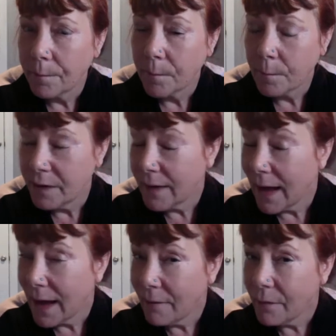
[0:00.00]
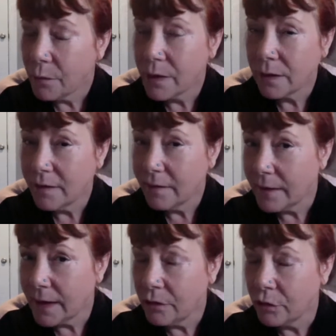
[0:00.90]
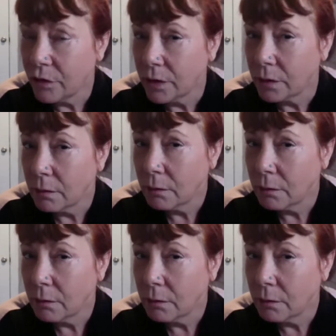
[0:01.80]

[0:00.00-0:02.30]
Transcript: But to have the realization,